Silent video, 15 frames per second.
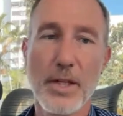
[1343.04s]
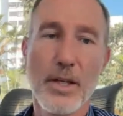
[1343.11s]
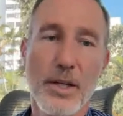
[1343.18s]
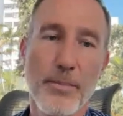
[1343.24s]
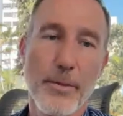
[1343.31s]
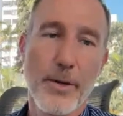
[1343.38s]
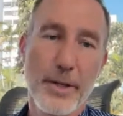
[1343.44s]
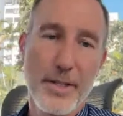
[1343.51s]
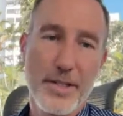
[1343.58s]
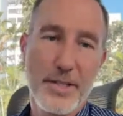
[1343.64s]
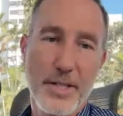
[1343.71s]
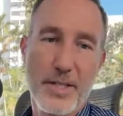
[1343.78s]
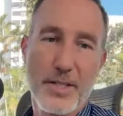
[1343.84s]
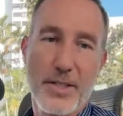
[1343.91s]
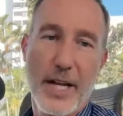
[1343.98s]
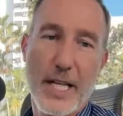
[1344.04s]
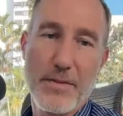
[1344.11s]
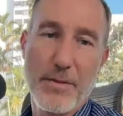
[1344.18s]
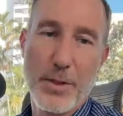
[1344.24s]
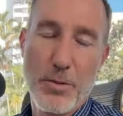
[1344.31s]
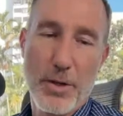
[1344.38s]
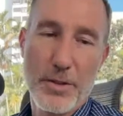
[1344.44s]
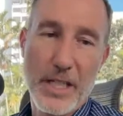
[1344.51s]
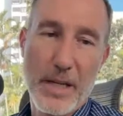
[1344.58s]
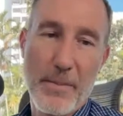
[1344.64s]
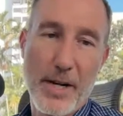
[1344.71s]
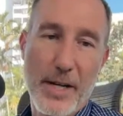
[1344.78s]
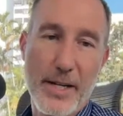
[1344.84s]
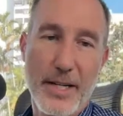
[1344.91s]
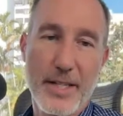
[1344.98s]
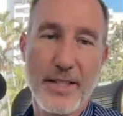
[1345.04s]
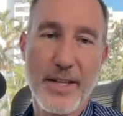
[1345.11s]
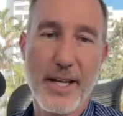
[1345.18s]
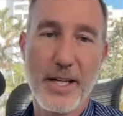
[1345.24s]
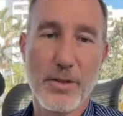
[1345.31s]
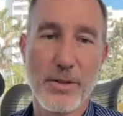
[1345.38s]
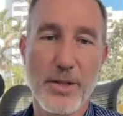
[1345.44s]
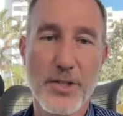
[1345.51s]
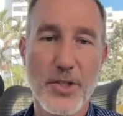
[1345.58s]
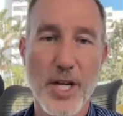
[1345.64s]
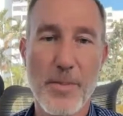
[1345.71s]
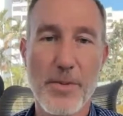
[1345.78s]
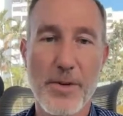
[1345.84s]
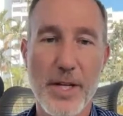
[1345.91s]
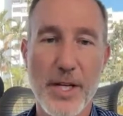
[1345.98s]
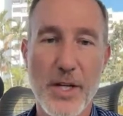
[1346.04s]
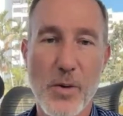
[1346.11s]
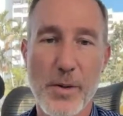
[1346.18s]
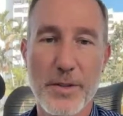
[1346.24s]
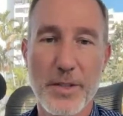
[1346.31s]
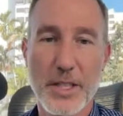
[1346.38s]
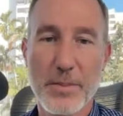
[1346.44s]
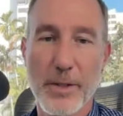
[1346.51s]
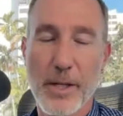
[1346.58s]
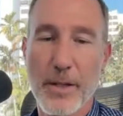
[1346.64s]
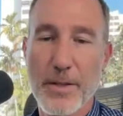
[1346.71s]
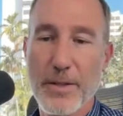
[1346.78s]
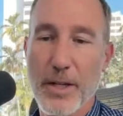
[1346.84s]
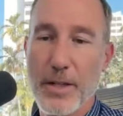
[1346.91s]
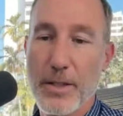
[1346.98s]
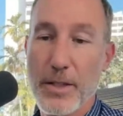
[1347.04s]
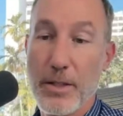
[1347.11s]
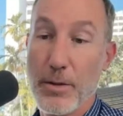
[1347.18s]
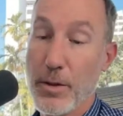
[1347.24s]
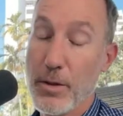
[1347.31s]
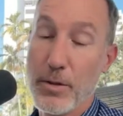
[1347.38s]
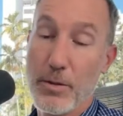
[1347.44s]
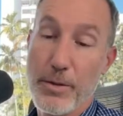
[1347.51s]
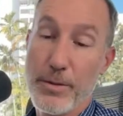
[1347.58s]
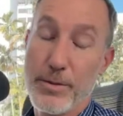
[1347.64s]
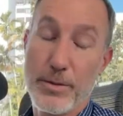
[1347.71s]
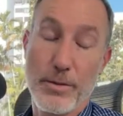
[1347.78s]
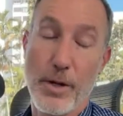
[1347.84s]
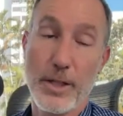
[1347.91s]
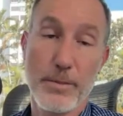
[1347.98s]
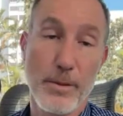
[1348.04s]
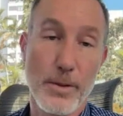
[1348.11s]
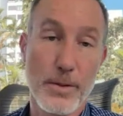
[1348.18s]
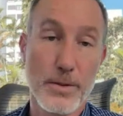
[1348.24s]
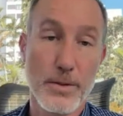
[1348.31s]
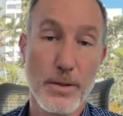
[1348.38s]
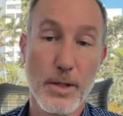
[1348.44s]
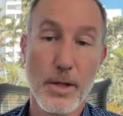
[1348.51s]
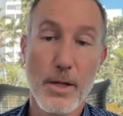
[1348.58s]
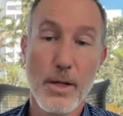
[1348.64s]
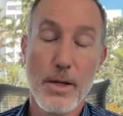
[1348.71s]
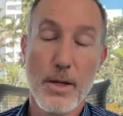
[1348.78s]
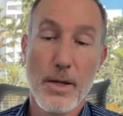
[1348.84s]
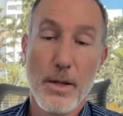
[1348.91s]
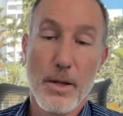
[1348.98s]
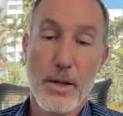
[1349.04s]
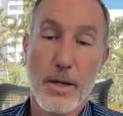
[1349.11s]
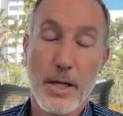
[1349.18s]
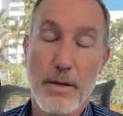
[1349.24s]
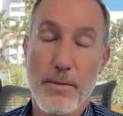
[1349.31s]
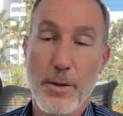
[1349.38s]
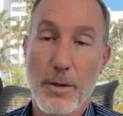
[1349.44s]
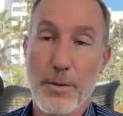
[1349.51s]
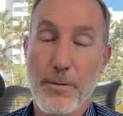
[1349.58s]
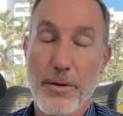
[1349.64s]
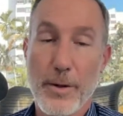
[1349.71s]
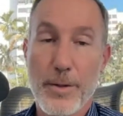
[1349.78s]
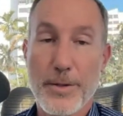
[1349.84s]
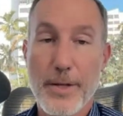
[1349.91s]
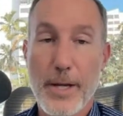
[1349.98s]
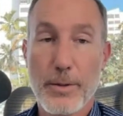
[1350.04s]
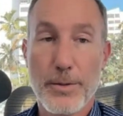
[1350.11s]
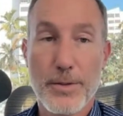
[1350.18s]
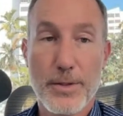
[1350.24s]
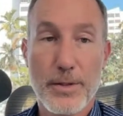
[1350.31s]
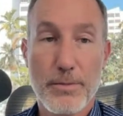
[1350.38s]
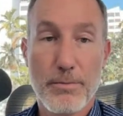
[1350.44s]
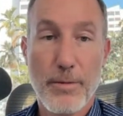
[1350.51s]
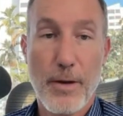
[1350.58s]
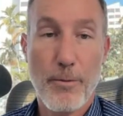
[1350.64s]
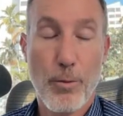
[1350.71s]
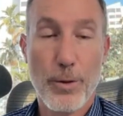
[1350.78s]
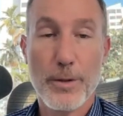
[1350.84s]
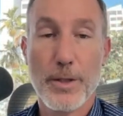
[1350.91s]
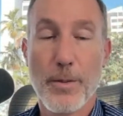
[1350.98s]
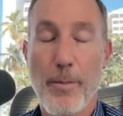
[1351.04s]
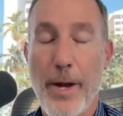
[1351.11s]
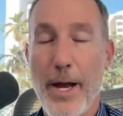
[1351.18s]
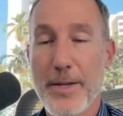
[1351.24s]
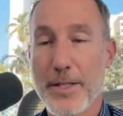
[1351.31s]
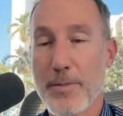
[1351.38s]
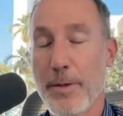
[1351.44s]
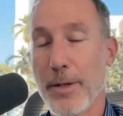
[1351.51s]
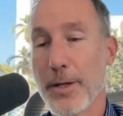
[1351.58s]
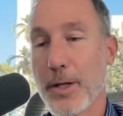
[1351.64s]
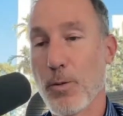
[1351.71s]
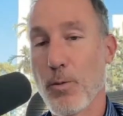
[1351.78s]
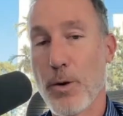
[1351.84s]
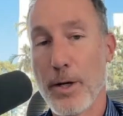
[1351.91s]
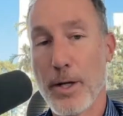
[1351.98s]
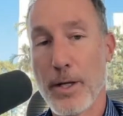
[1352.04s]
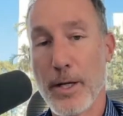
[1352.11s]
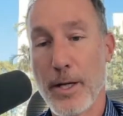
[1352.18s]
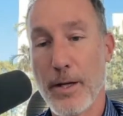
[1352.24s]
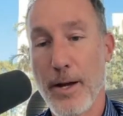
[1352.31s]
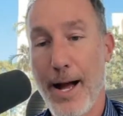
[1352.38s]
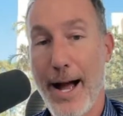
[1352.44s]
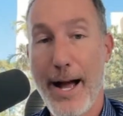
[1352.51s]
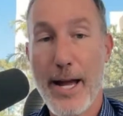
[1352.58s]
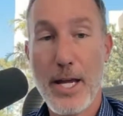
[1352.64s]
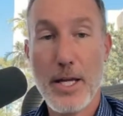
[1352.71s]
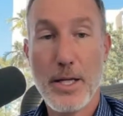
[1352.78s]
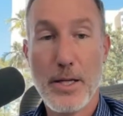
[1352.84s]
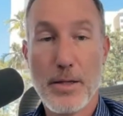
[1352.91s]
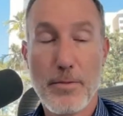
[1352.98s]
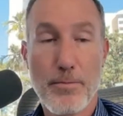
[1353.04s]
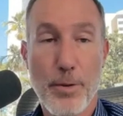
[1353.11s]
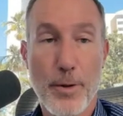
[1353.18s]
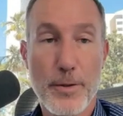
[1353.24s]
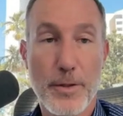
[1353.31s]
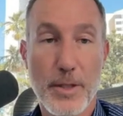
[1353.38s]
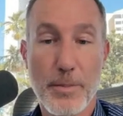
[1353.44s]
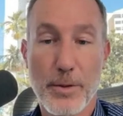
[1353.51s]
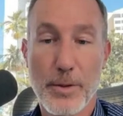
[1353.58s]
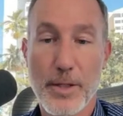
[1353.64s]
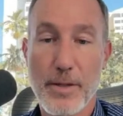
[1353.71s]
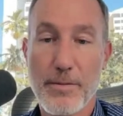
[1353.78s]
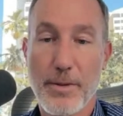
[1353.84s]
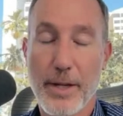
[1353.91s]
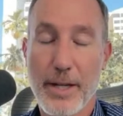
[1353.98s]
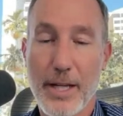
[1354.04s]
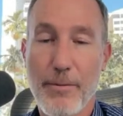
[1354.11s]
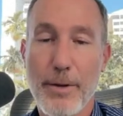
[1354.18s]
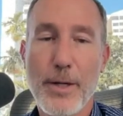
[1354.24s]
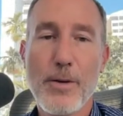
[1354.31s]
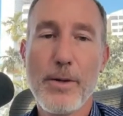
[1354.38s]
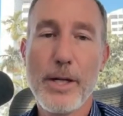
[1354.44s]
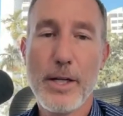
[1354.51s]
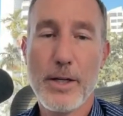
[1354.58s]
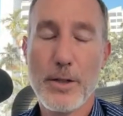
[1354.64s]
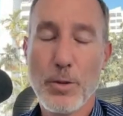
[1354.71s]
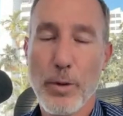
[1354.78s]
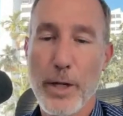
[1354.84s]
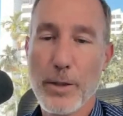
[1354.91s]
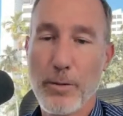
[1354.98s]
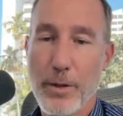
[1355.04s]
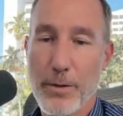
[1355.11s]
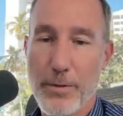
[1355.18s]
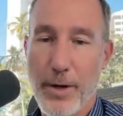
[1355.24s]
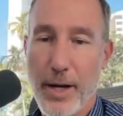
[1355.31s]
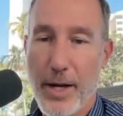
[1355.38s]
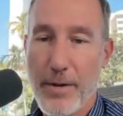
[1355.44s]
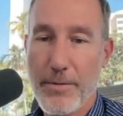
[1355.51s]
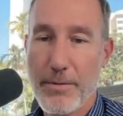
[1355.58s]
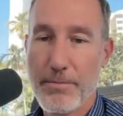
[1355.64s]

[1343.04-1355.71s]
Marcus says, chance of a new all-time high next cycle are in jeopardy. No one is explaining this idea. No, no, we've talked about this. And even though the four-year cycles have worked in the past, doesn't mean they're going to work again. I personally believe, like, if we don't hit it in twenty twenty-five,